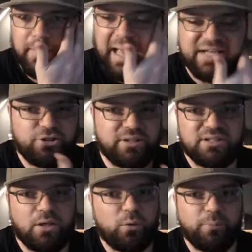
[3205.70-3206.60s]
As you can
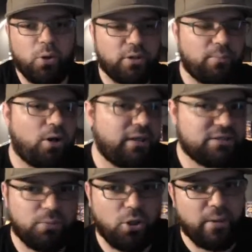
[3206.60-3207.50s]
tell with Pokemon, it's
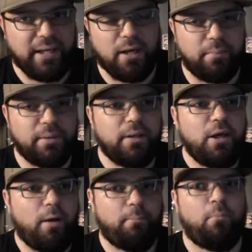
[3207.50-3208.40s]
blowing up.
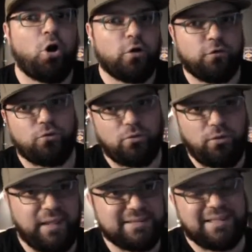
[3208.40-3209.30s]
Marvel
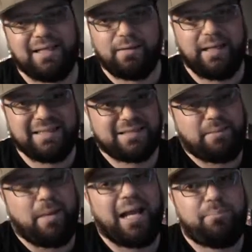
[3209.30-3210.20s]
is in
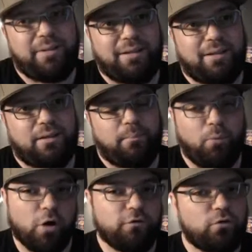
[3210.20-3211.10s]
my opinion,
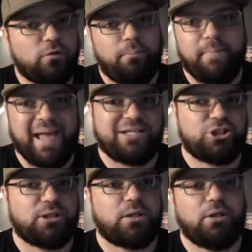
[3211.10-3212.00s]
Marvel,
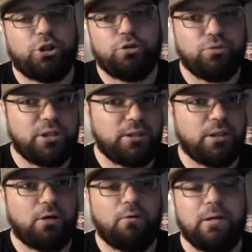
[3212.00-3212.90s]
Magic,
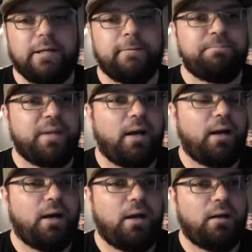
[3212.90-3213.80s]
Yu-Gi-Oh,
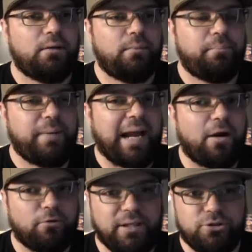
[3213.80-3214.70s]

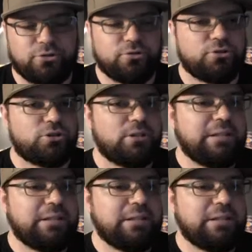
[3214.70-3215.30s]
Power Rangers.